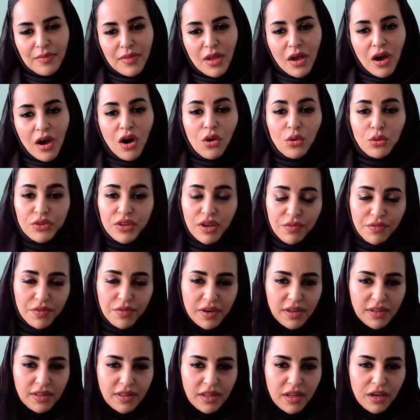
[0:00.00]
Oh,
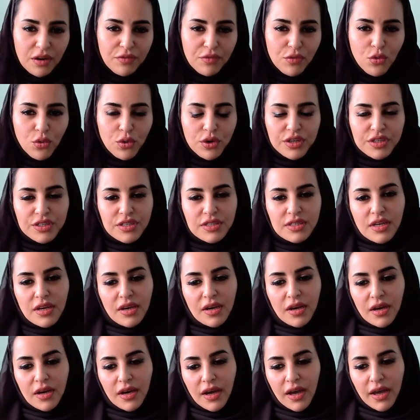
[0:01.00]
definitely, of course.
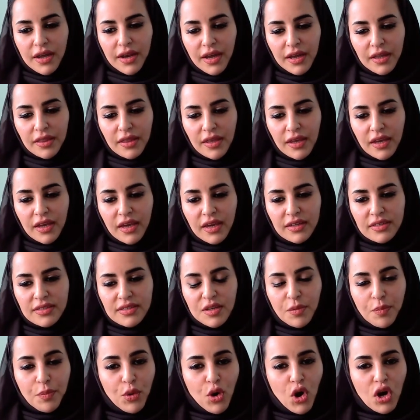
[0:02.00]
And I think it's a
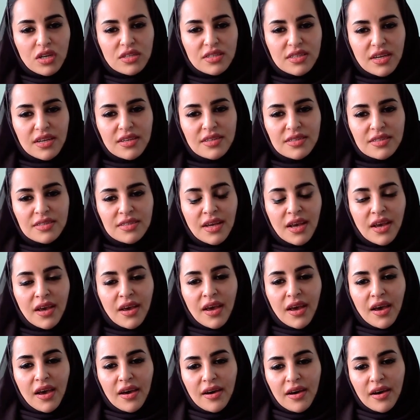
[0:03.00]
process.
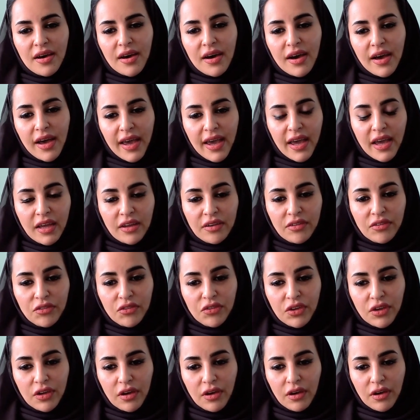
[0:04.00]
I
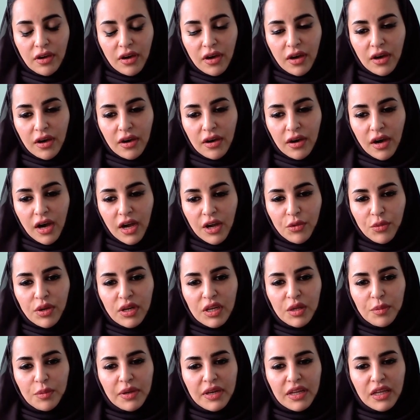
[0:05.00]

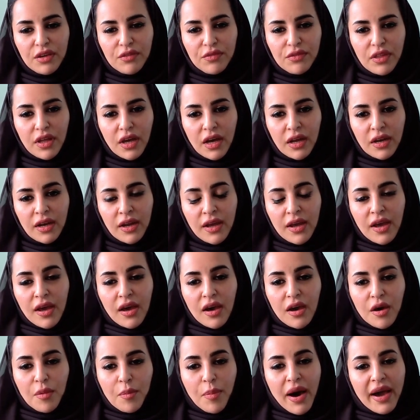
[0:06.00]
really believe that
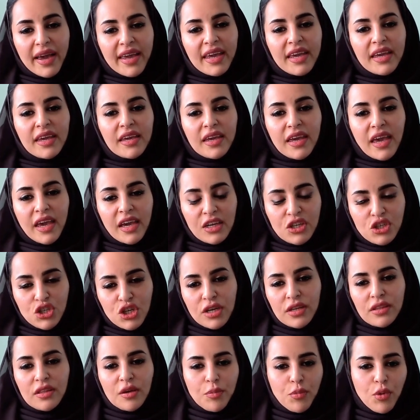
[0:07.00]
by
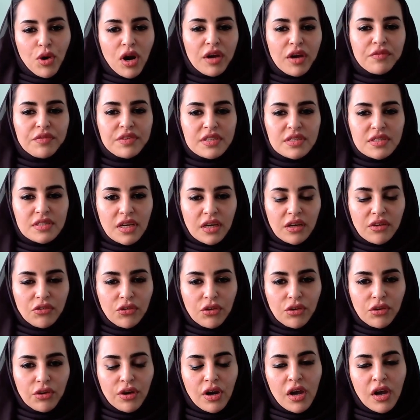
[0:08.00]
engaging the private
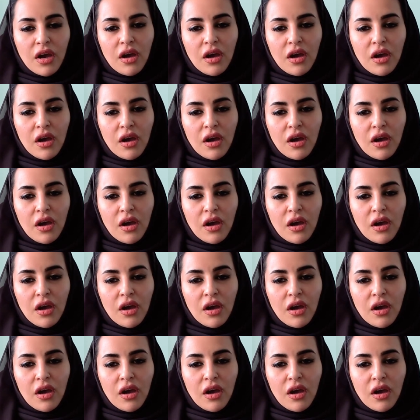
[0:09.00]
sector